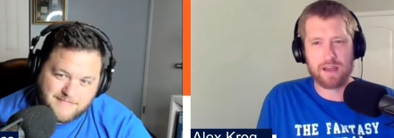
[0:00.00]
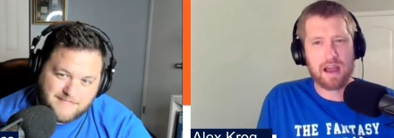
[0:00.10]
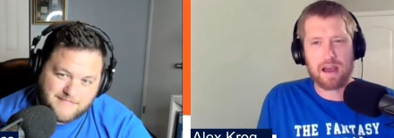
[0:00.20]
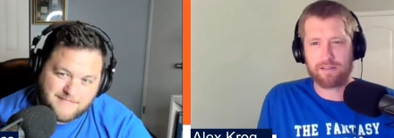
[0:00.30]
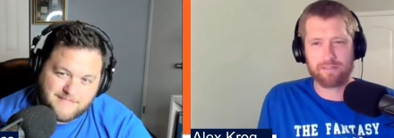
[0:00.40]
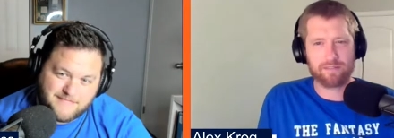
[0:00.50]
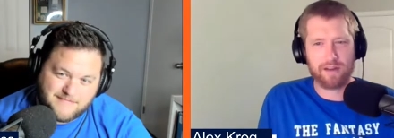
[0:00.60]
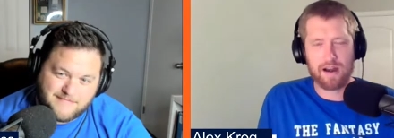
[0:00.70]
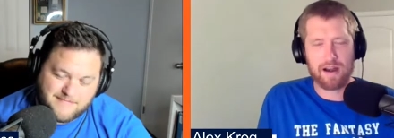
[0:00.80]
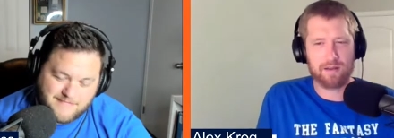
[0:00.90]

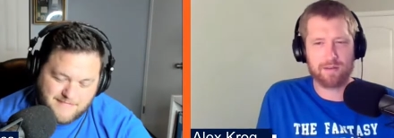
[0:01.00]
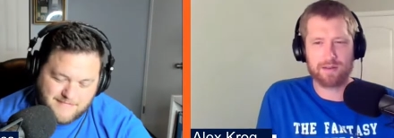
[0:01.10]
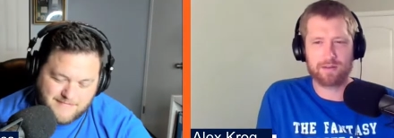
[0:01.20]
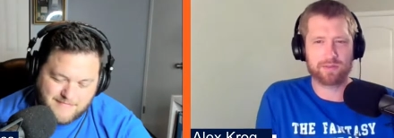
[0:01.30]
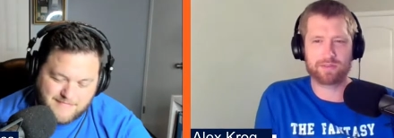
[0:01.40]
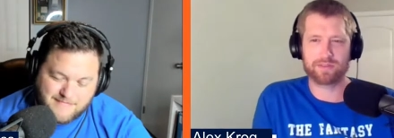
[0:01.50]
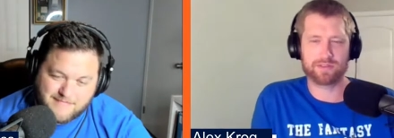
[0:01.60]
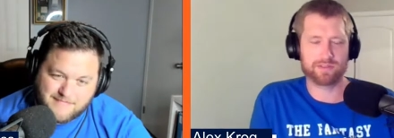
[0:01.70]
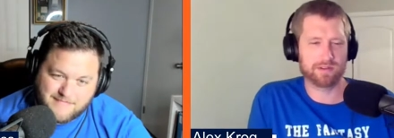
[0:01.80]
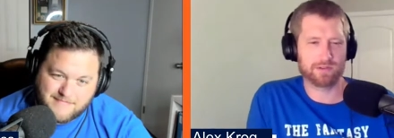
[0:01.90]
Speaker 1: yeah right. I mean it was
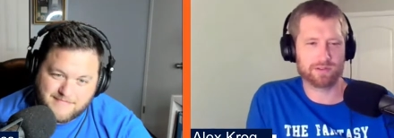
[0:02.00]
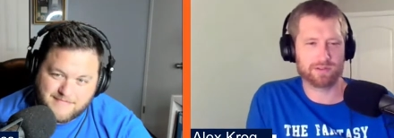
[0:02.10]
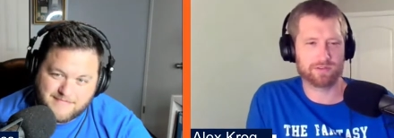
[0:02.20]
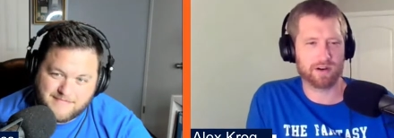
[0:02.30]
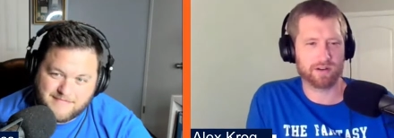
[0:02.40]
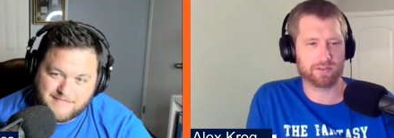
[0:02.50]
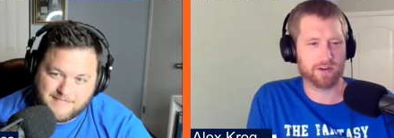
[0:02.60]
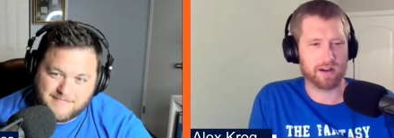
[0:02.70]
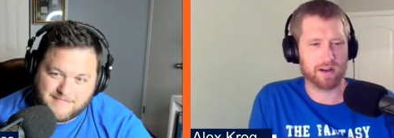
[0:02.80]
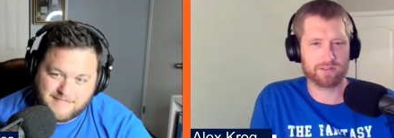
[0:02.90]
just it was just very
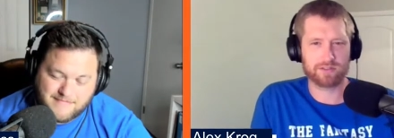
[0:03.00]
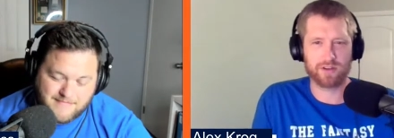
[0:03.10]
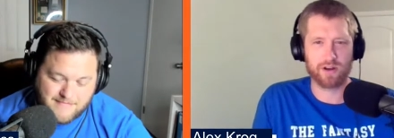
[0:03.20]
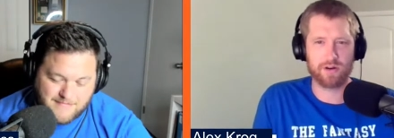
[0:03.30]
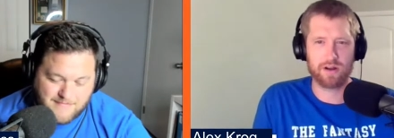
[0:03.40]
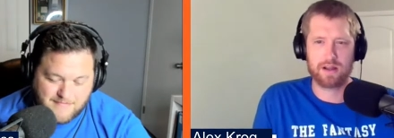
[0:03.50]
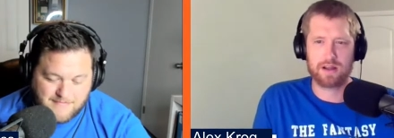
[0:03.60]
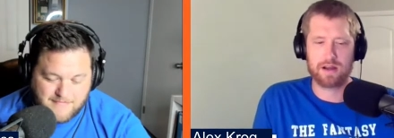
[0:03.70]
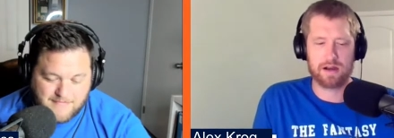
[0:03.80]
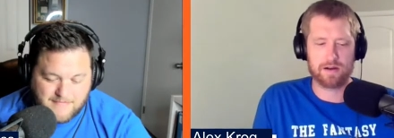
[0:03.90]
strange. So
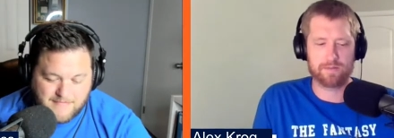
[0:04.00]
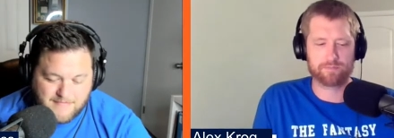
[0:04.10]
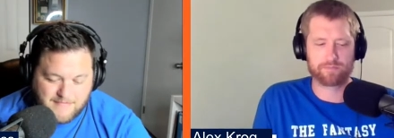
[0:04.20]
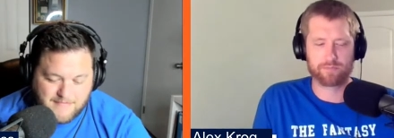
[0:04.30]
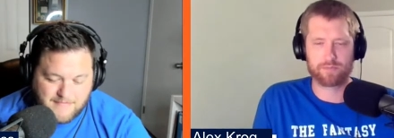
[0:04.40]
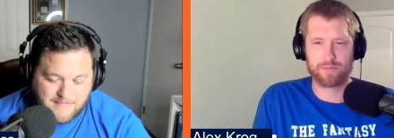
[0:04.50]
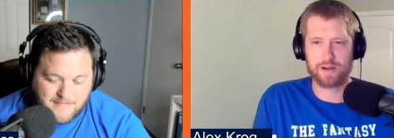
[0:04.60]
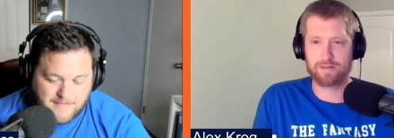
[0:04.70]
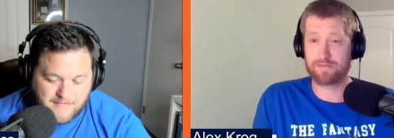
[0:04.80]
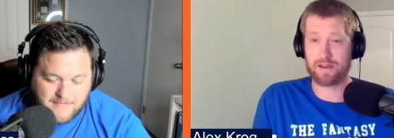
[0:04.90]
um,
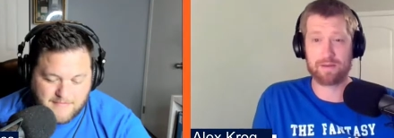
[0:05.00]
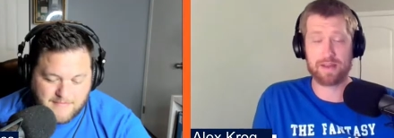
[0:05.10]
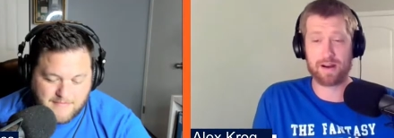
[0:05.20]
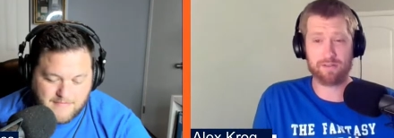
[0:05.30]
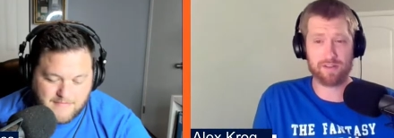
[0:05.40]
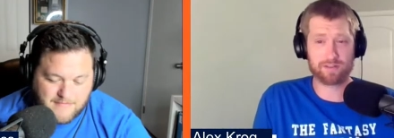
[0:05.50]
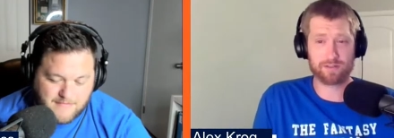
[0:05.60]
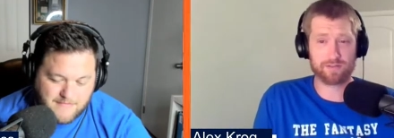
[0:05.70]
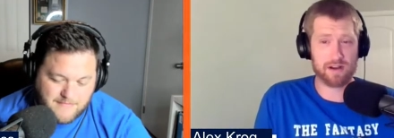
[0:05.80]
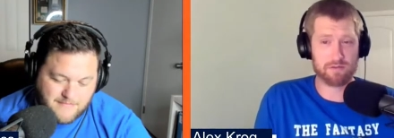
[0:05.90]
but I mean that offense
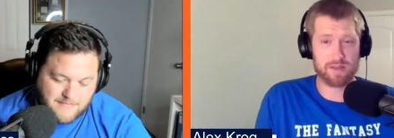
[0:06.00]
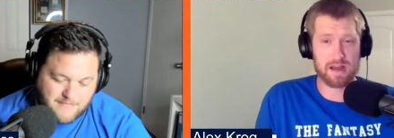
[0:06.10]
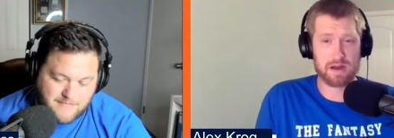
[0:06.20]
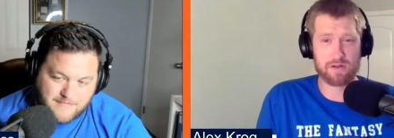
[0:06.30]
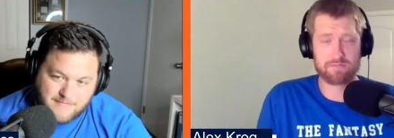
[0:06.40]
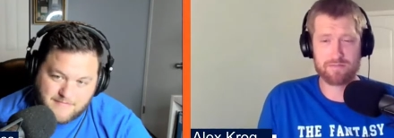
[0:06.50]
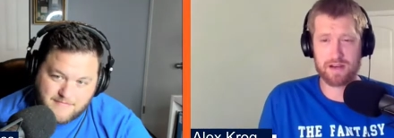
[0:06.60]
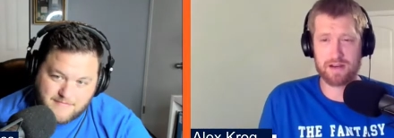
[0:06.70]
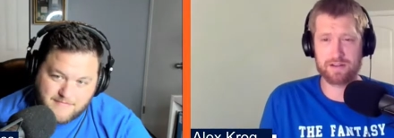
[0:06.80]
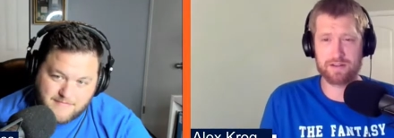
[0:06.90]
looked fine without him.
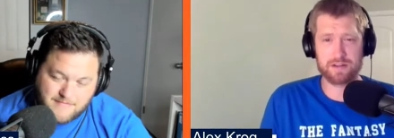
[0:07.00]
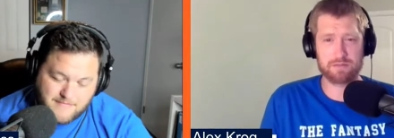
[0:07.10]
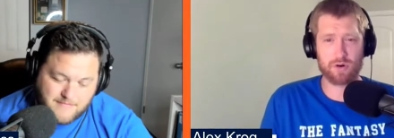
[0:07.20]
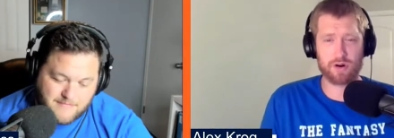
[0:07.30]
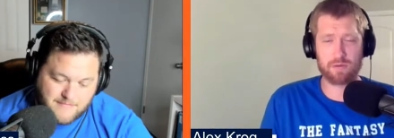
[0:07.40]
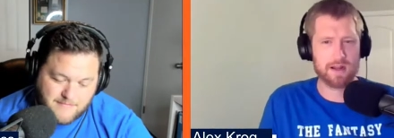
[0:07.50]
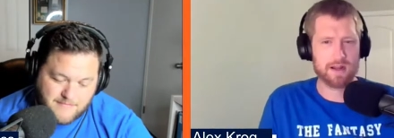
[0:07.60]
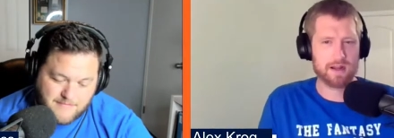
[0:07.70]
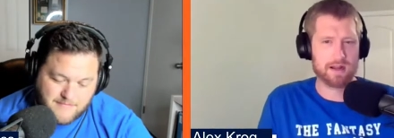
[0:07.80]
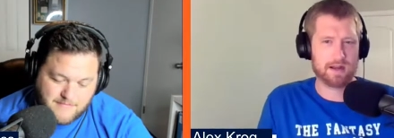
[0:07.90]
Uh, DJ Moore had one of
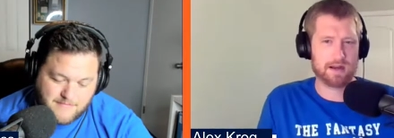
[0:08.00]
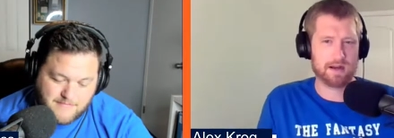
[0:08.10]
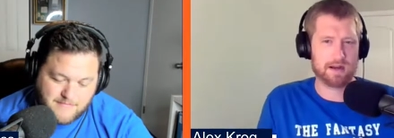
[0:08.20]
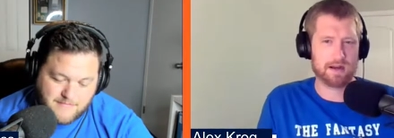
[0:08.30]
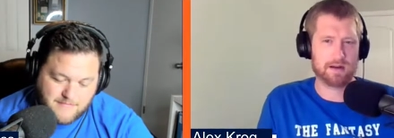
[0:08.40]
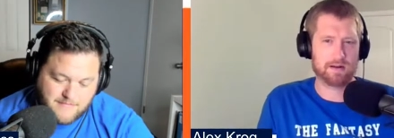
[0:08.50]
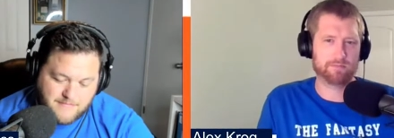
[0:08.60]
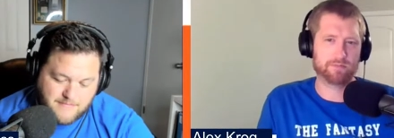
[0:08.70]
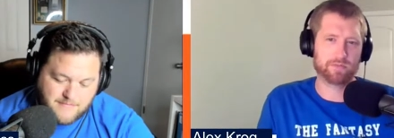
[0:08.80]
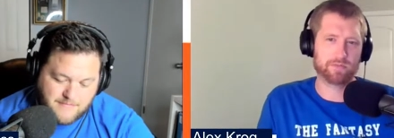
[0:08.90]
his better games of the
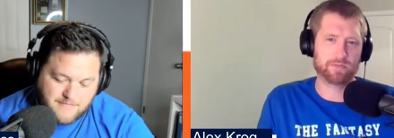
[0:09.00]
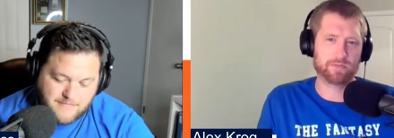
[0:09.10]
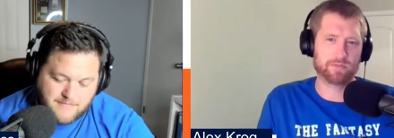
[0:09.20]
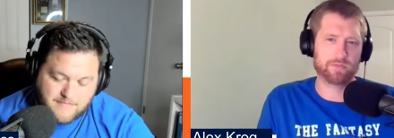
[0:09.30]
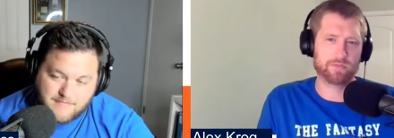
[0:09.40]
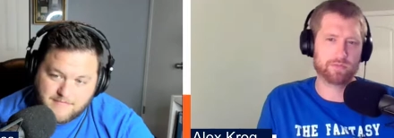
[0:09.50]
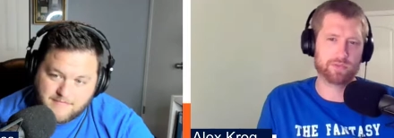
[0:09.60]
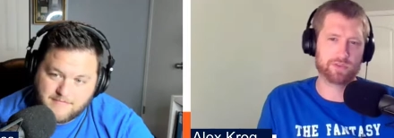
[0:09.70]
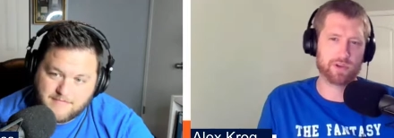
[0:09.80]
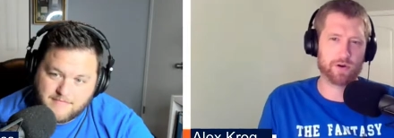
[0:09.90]
year.
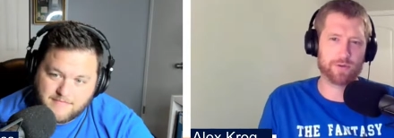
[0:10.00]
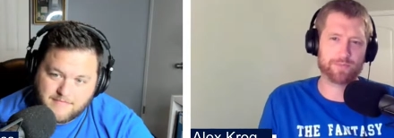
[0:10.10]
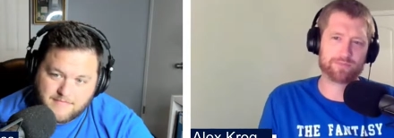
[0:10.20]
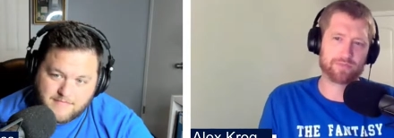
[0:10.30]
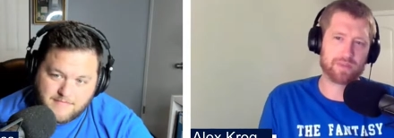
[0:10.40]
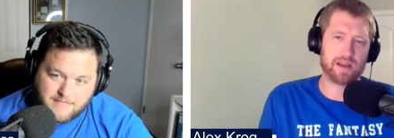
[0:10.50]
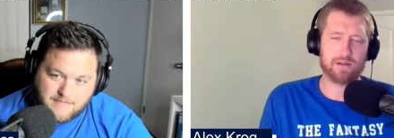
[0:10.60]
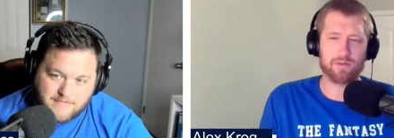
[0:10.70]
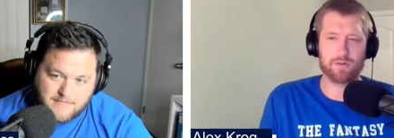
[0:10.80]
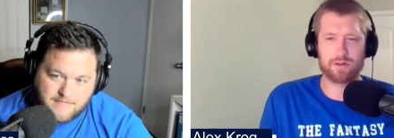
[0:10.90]
Um, so
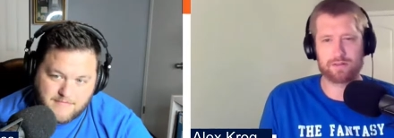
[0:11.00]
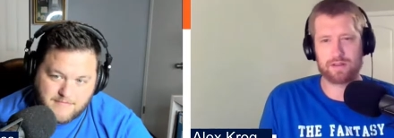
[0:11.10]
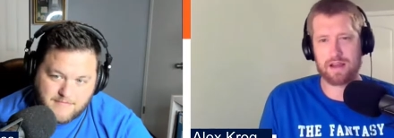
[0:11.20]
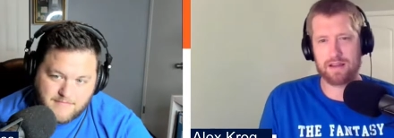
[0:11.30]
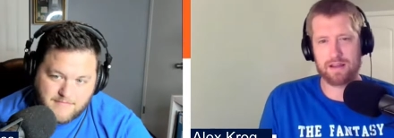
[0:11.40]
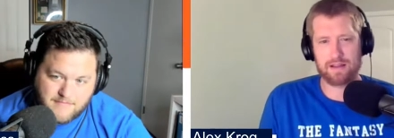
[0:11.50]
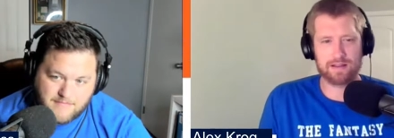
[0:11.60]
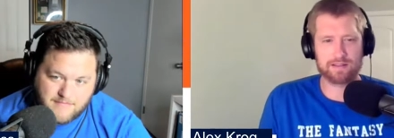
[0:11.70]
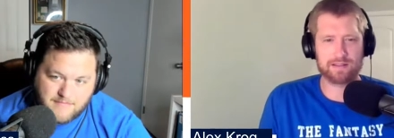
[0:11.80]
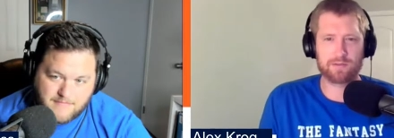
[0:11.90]
yeah, what I,
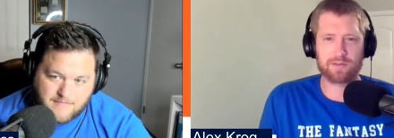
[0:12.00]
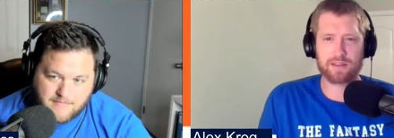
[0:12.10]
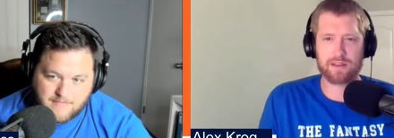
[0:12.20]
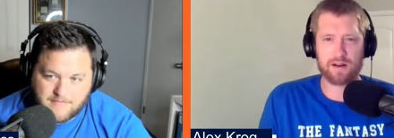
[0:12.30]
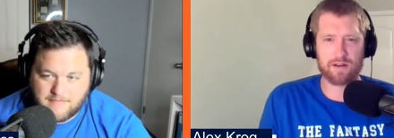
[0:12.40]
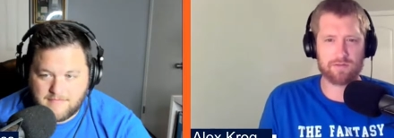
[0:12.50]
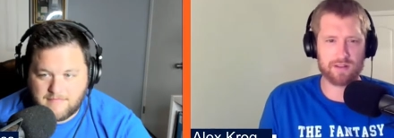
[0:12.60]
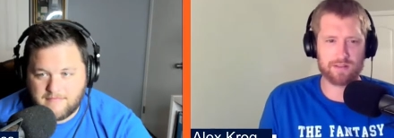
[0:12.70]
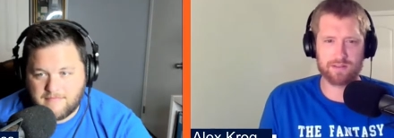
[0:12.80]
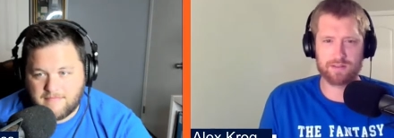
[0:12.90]
it seems like that
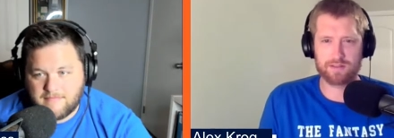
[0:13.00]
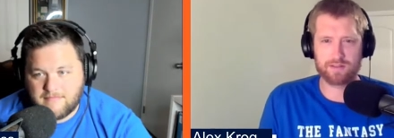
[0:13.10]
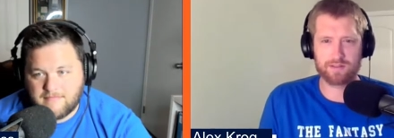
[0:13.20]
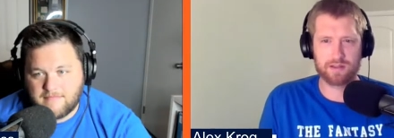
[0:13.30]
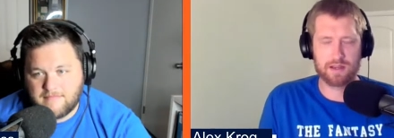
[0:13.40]
offense is